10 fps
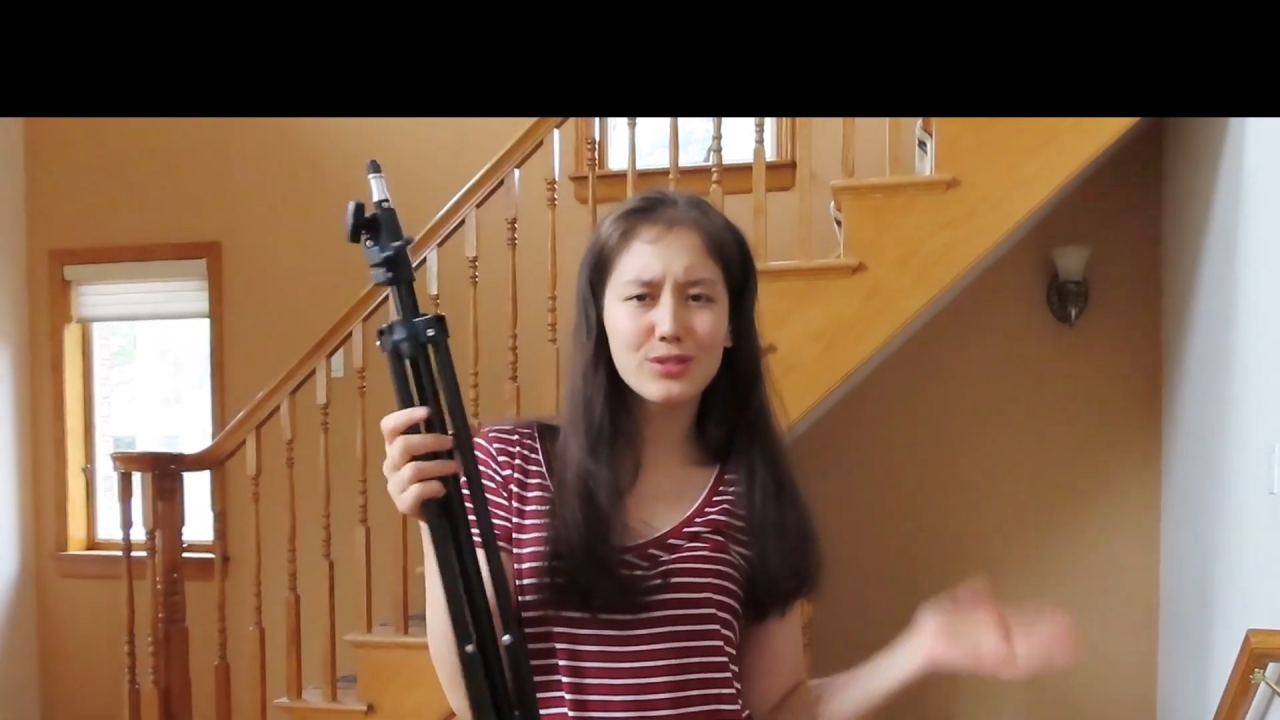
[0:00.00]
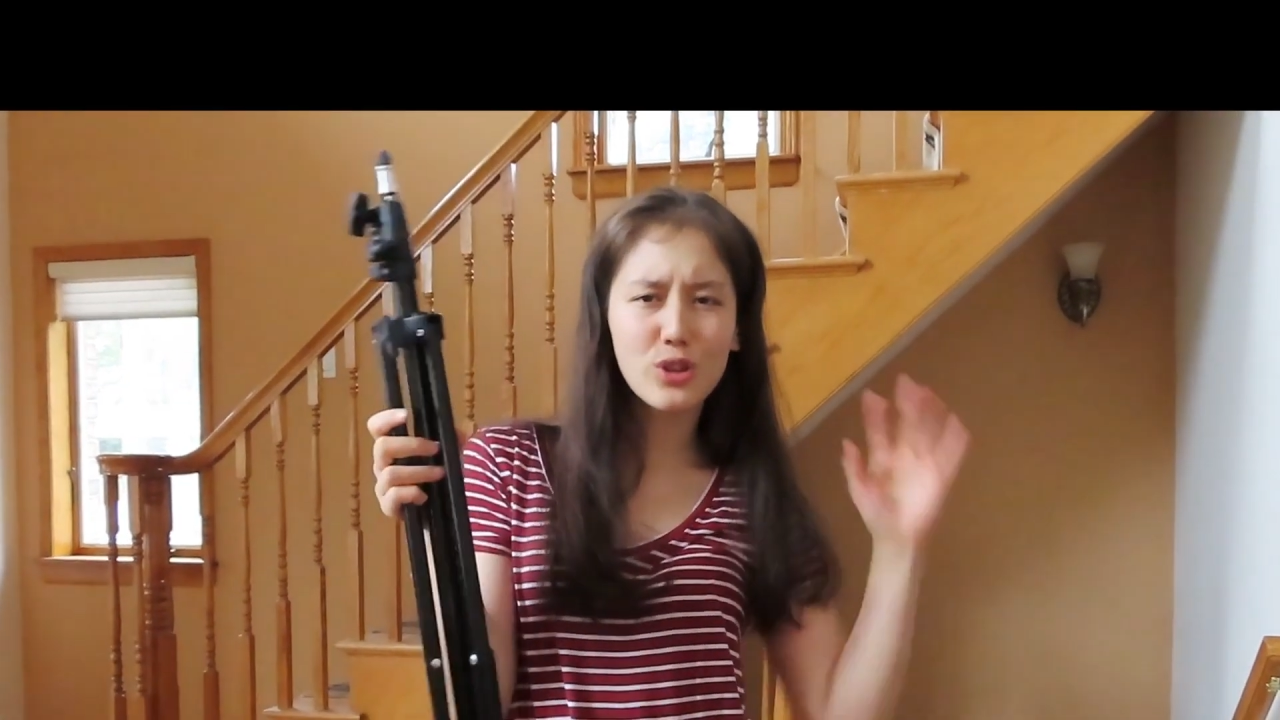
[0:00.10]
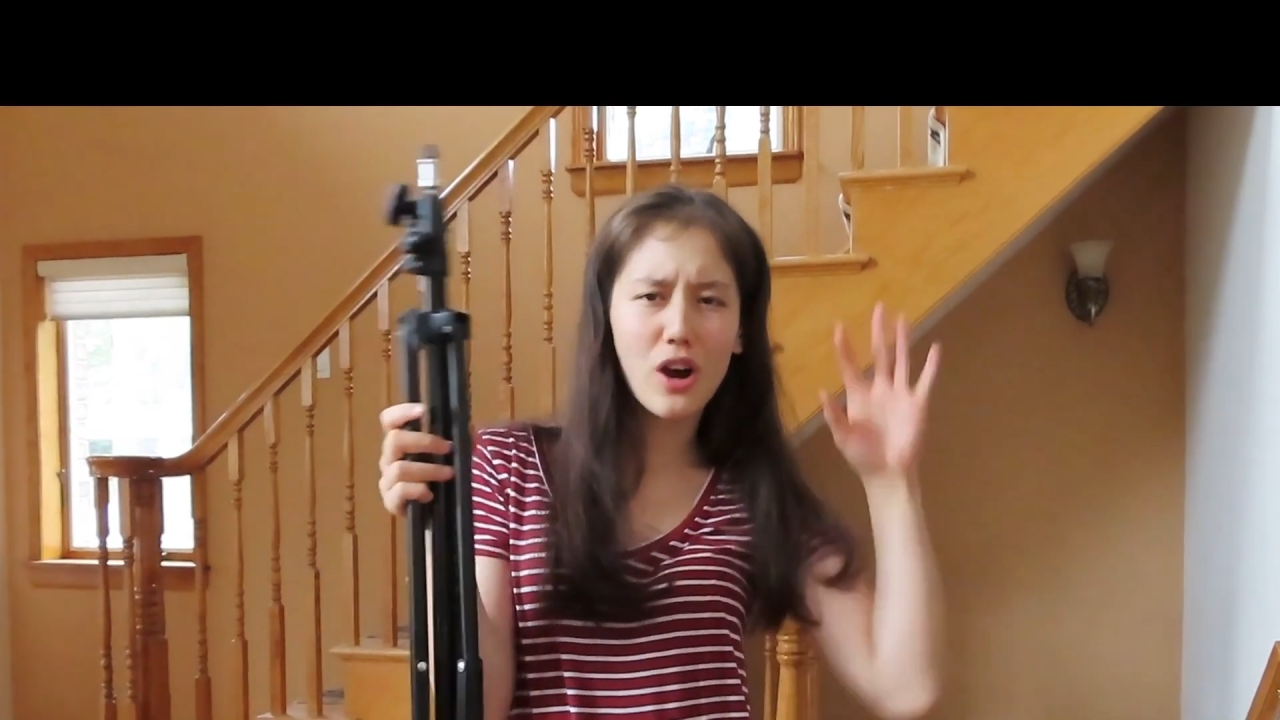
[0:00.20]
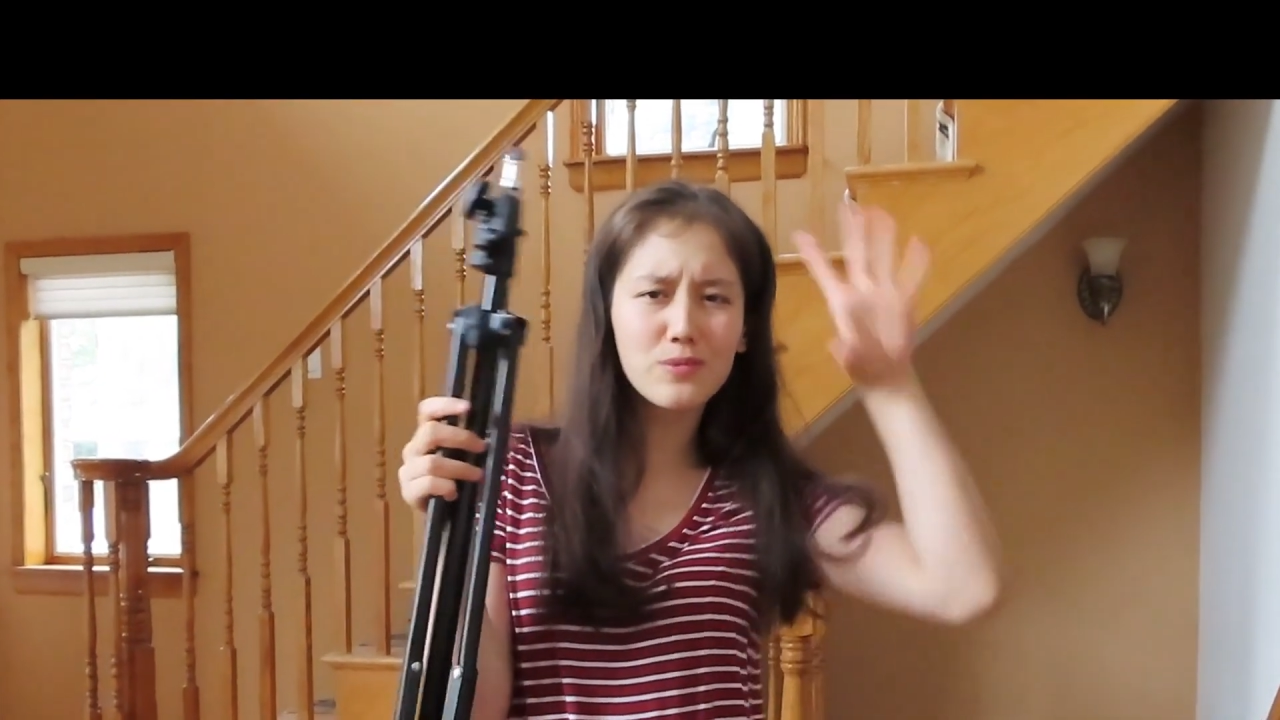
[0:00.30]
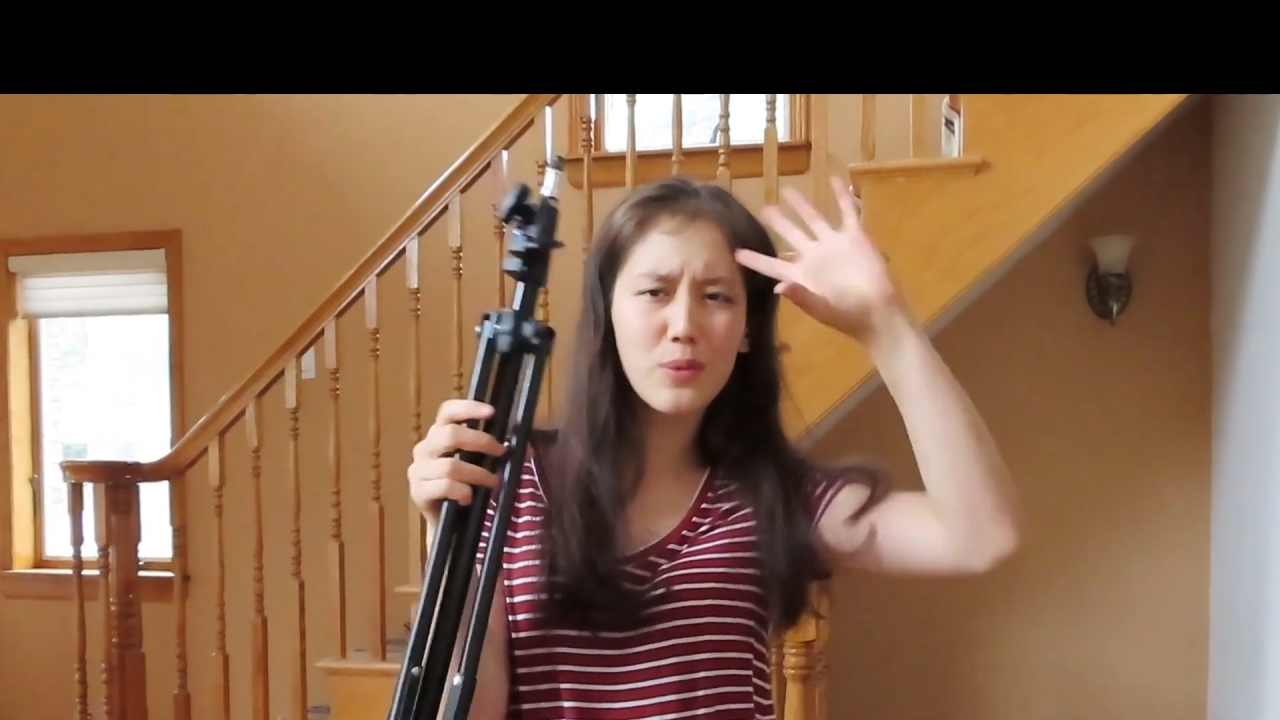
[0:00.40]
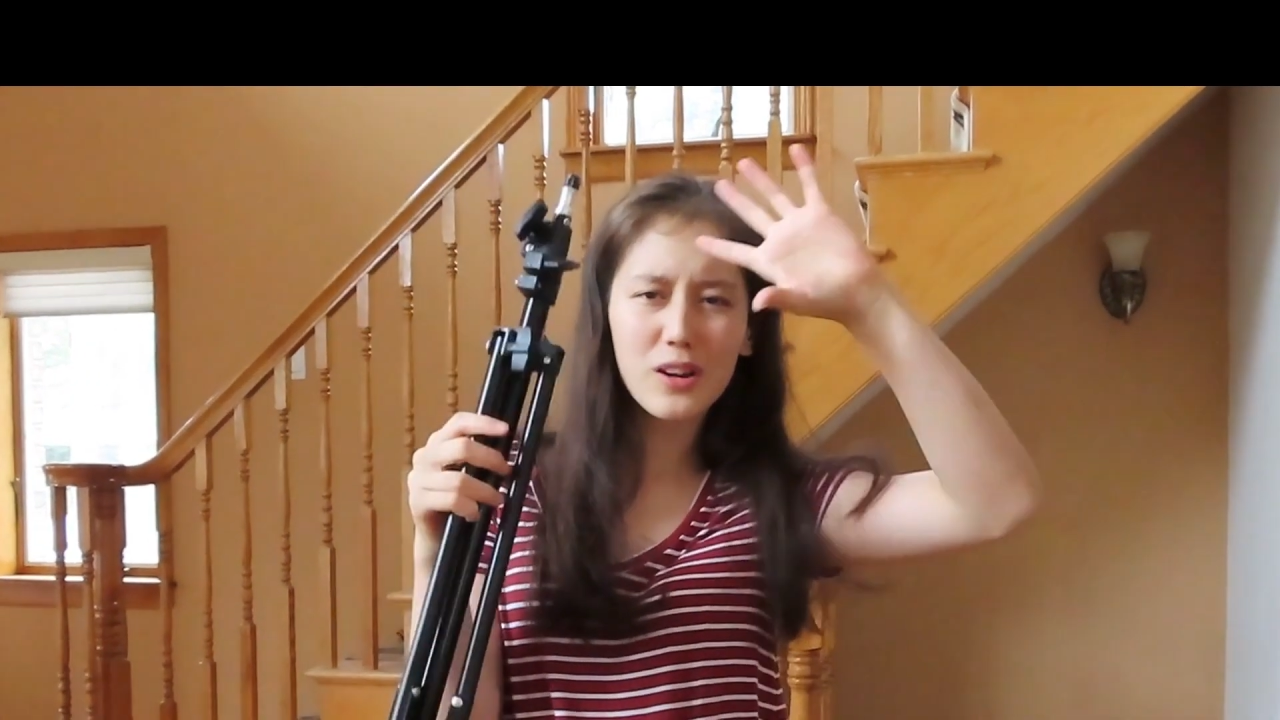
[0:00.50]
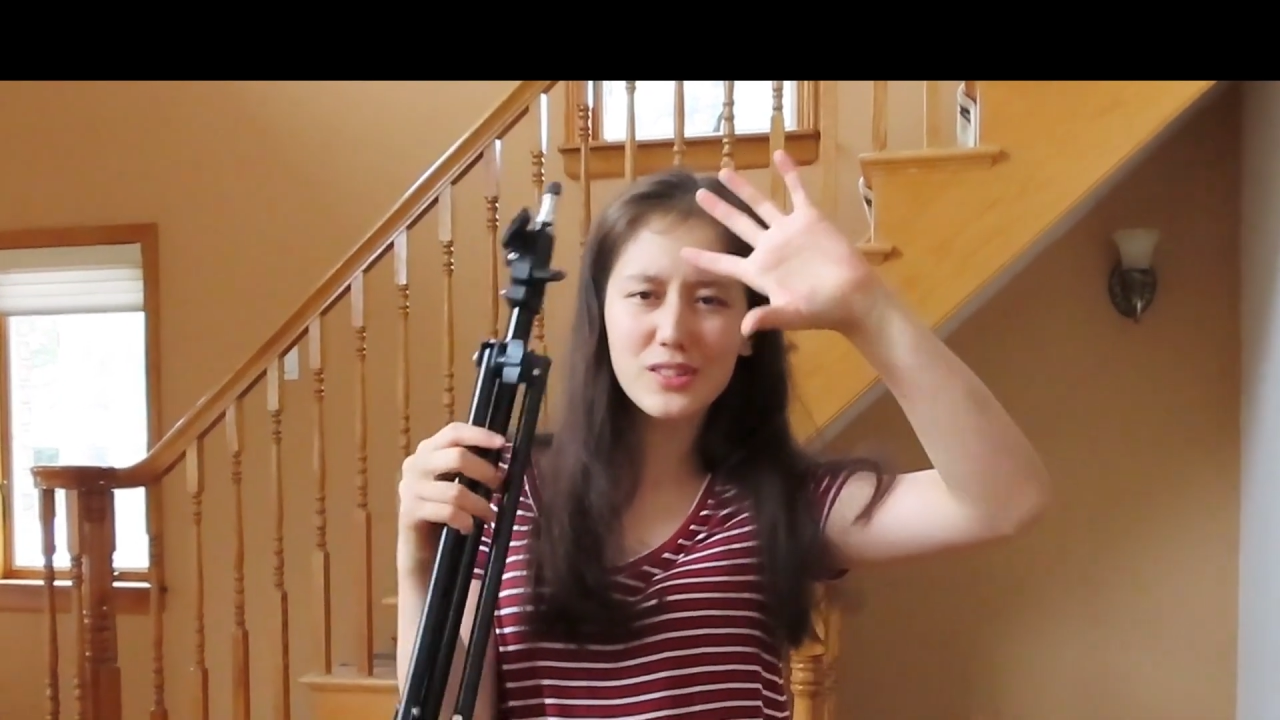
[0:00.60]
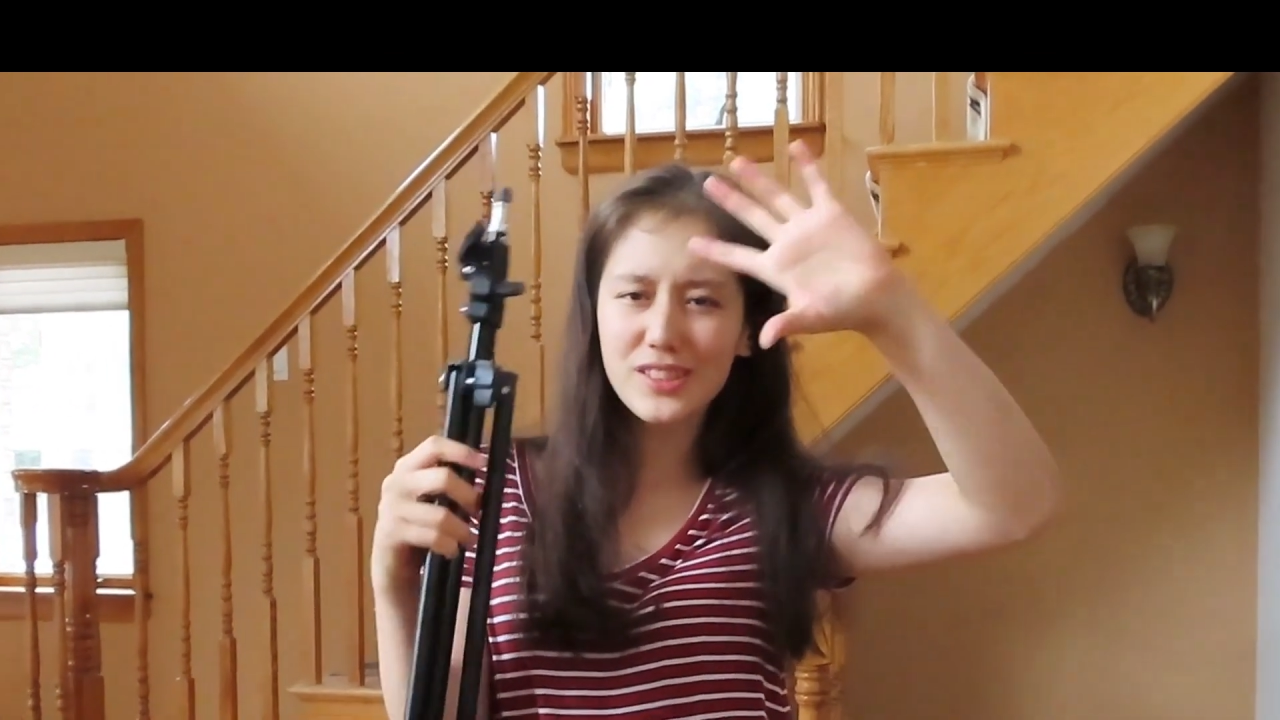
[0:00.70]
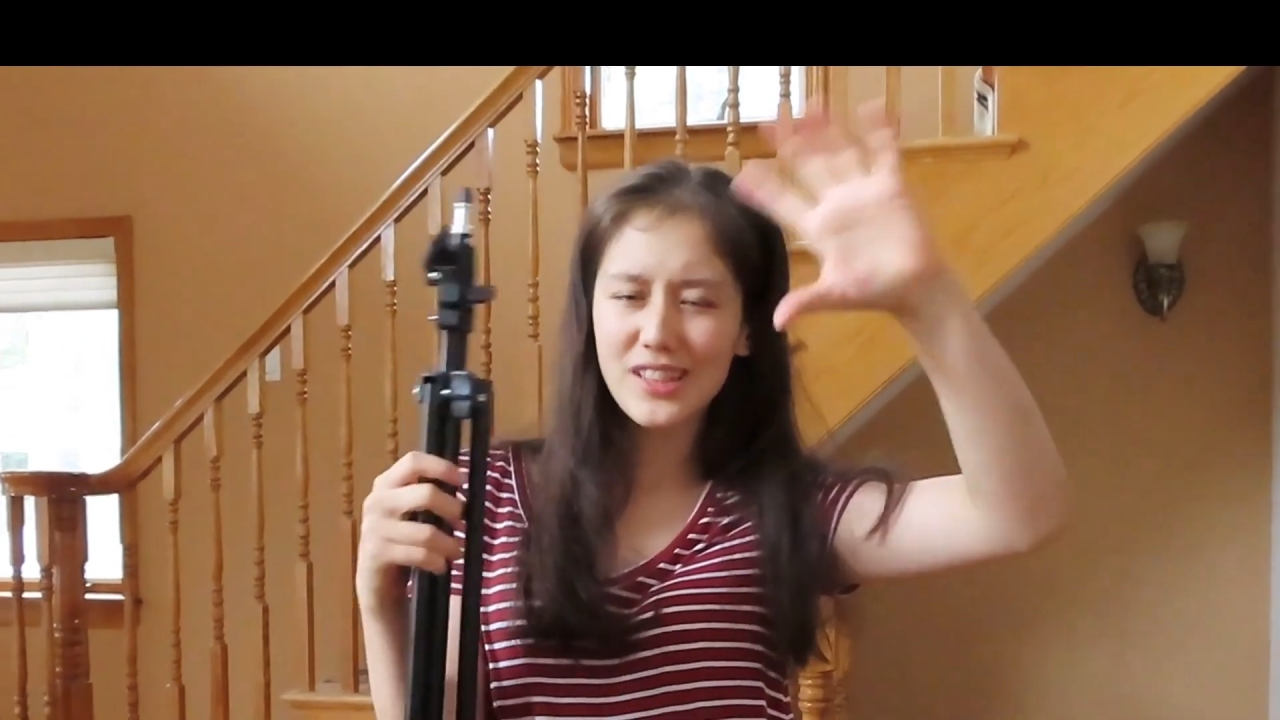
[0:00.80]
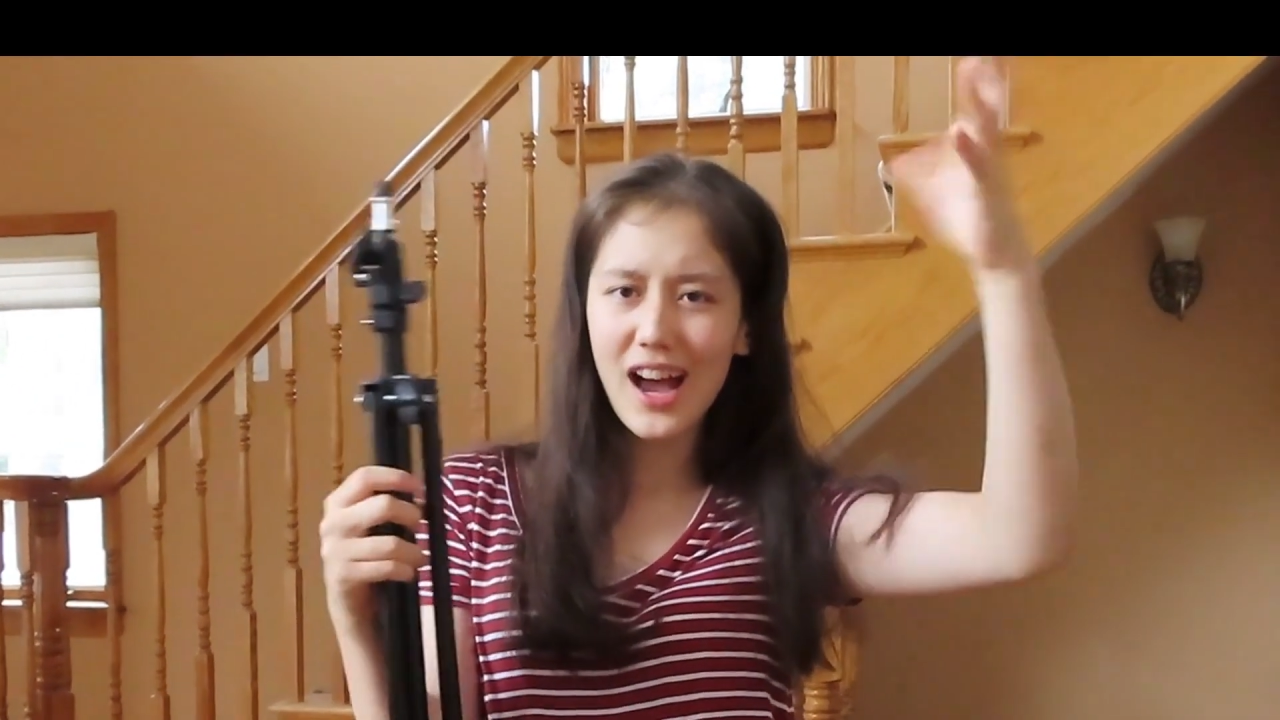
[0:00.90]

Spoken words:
softbox is